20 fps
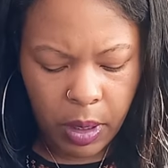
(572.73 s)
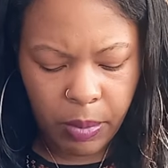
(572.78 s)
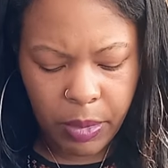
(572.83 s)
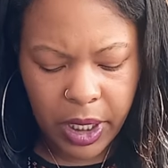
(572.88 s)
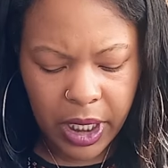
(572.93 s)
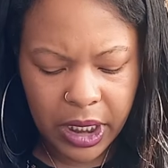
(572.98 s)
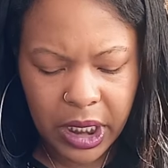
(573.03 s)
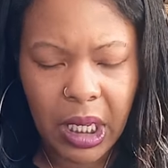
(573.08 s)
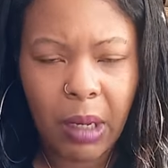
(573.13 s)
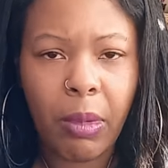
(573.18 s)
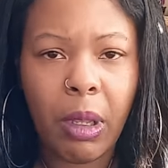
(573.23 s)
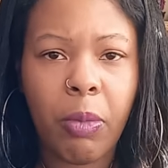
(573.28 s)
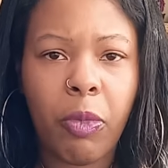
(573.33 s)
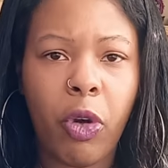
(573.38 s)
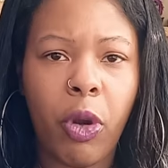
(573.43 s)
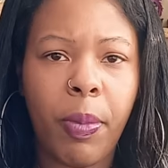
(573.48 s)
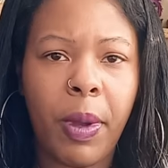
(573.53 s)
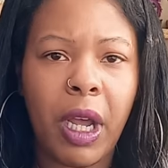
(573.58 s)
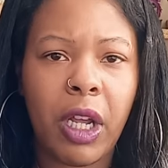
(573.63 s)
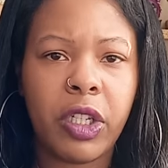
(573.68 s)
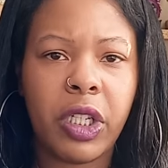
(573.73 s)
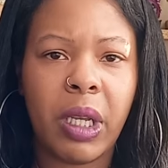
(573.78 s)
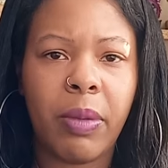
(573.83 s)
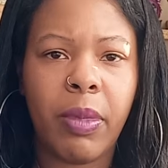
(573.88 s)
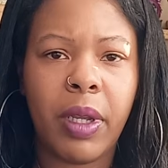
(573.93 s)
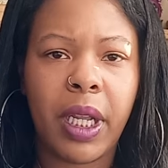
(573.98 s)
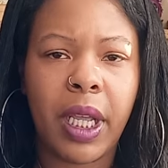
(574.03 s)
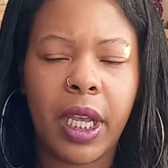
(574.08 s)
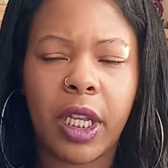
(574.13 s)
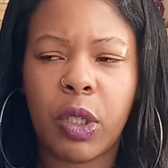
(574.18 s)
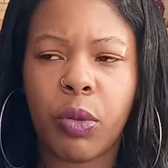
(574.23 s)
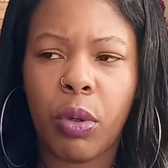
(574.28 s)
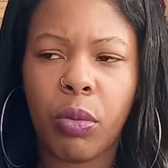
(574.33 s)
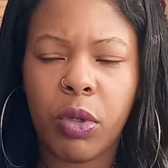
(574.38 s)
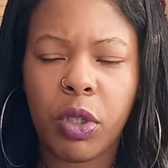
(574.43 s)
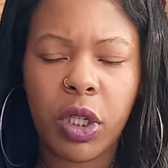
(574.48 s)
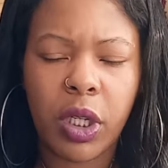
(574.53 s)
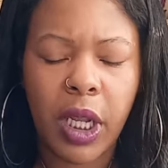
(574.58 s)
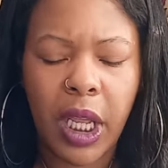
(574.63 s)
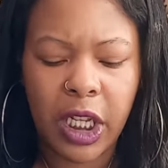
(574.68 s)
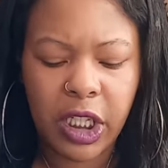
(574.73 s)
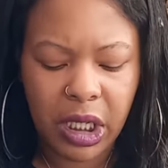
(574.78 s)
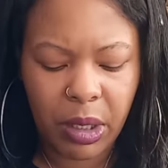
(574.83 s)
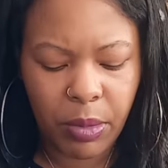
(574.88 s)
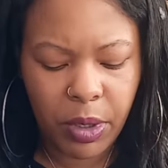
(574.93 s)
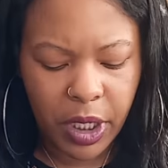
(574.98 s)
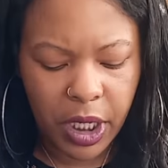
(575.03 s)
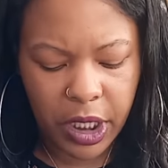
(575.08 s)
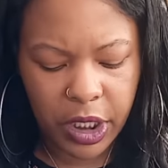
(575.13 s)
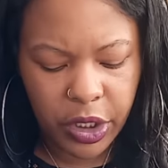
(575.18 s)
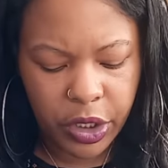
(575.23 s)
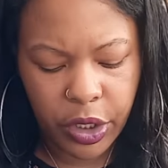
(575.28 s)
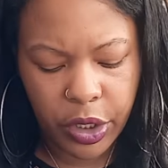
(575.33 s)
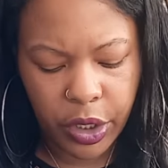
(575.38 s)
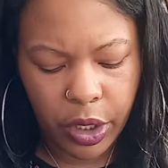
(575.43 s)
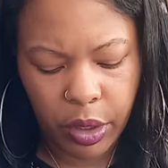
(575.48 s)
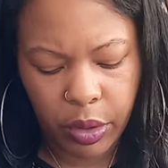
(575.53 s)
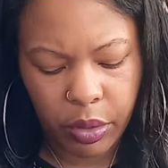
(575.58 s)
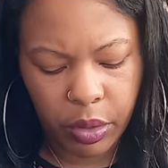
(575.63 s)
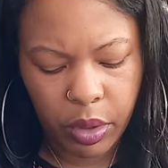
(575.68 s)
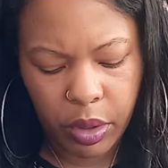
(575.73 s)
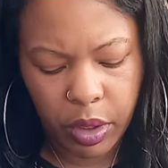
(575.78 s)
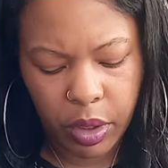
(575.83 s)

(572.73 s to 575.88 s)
Please tell me more about Geminis. What would you like Geminis to know?